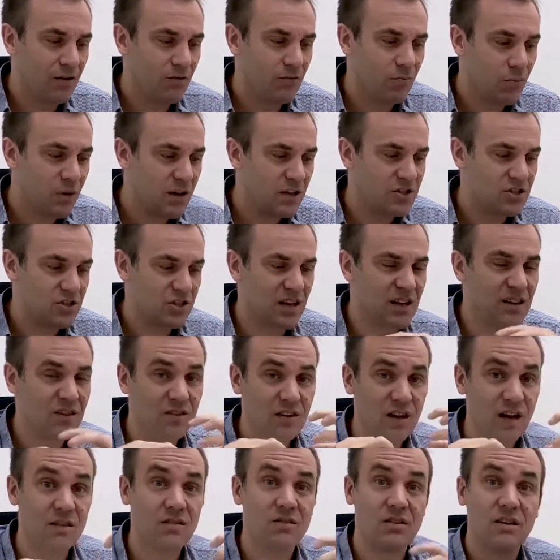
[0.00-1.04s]
rich
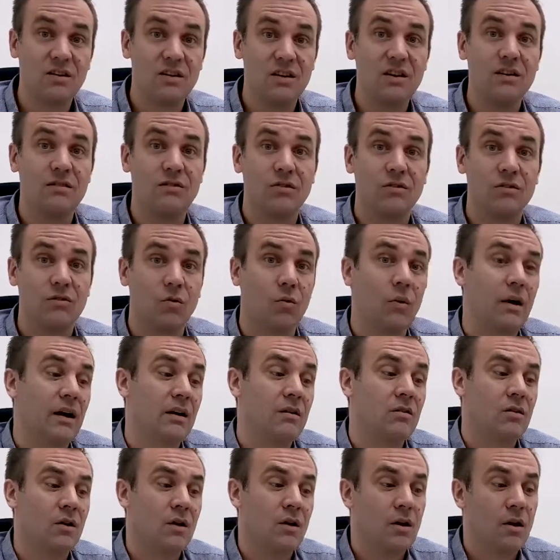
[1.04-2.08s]
intensity to the
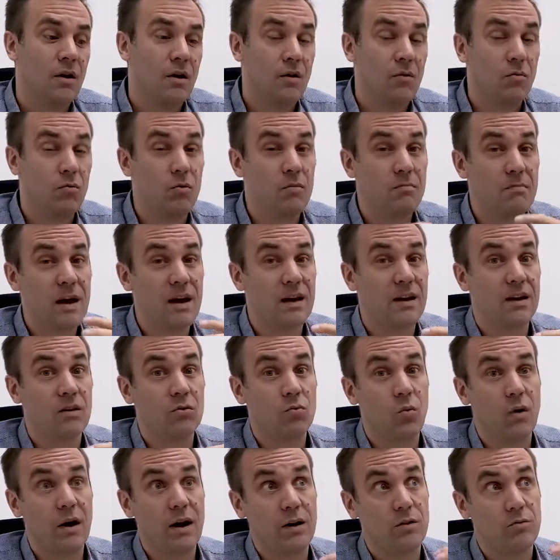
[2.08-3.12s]
wines. We make it
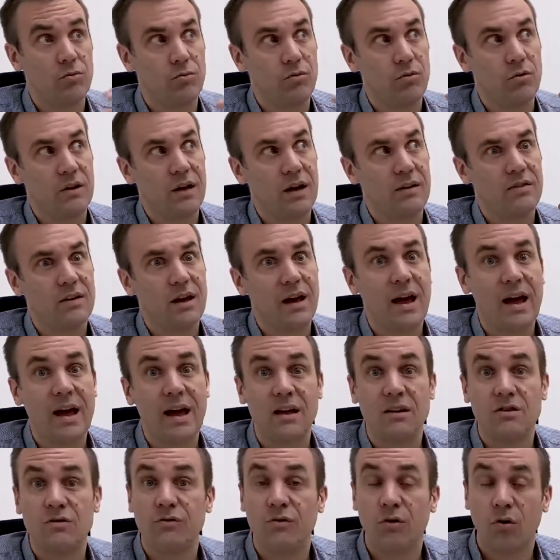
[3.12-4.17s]
wine who can
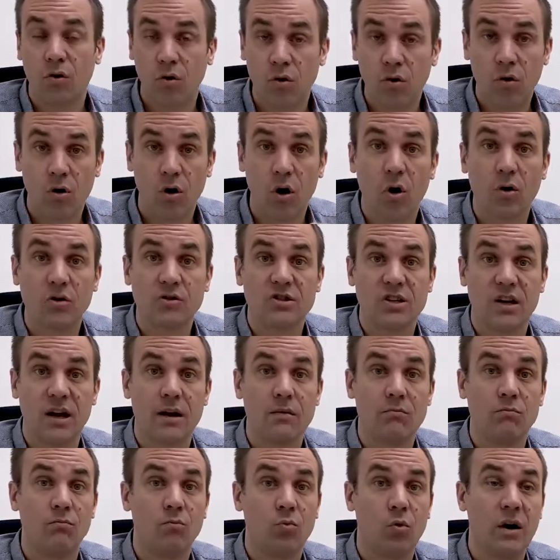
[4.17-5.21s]
age for a long
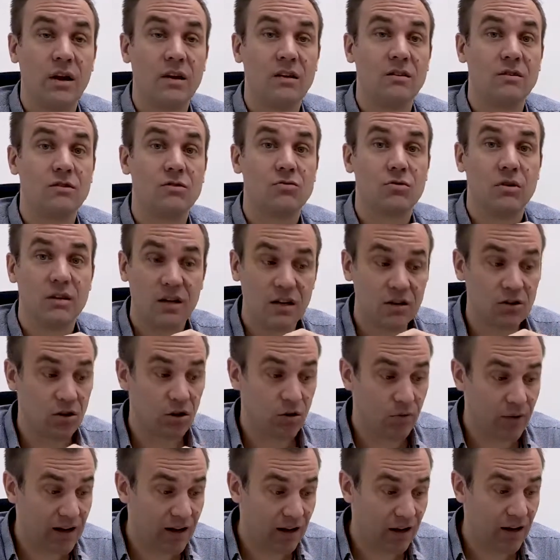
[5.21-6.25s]
time when treated
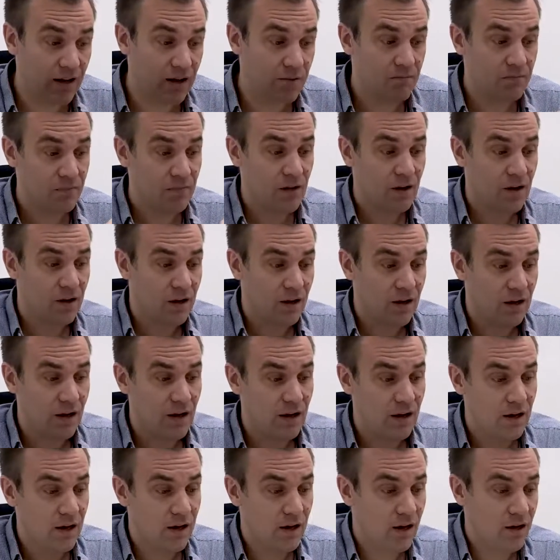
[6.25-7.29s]
correctly.
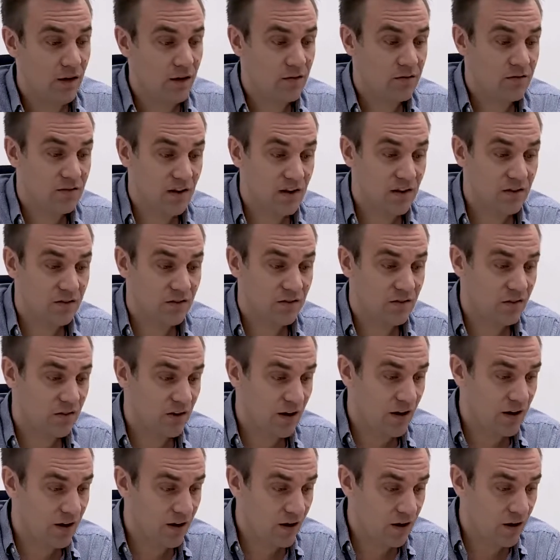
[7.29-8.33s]
This
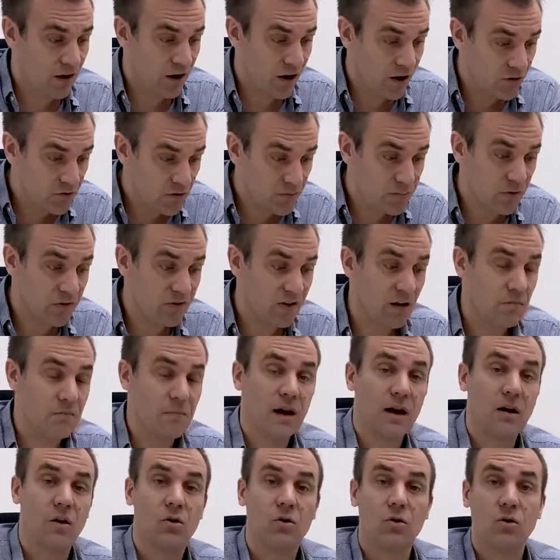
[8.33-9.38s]
100%
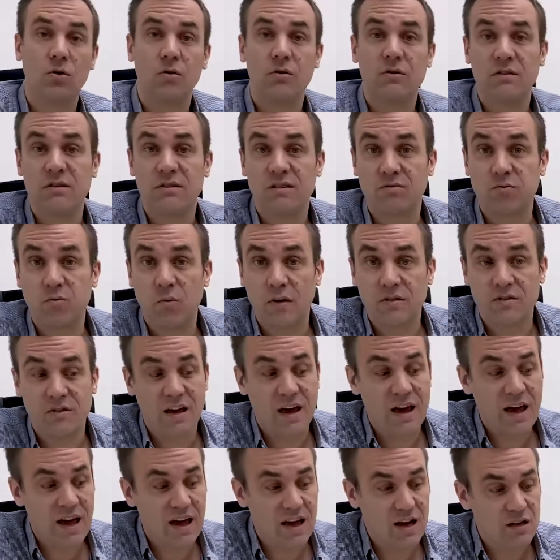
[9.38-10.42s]
Merlot, this was
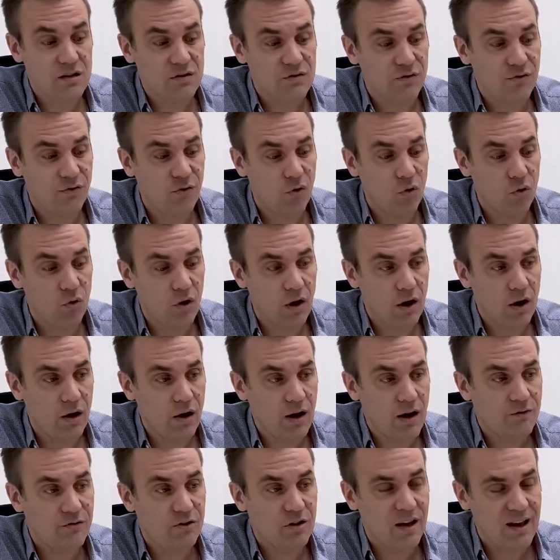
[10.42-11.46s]
aged for,
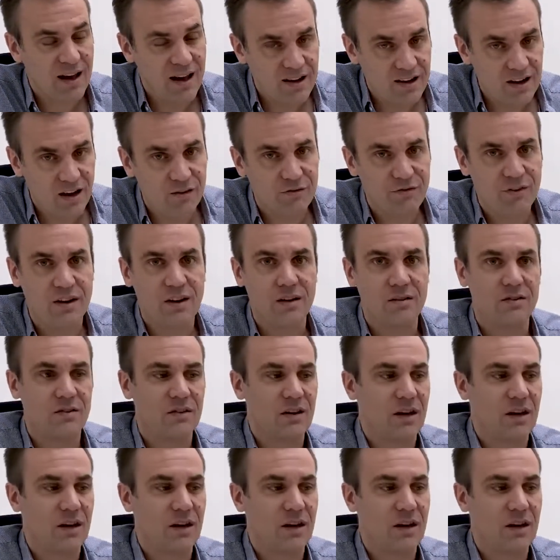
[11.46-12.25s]
after hand harvest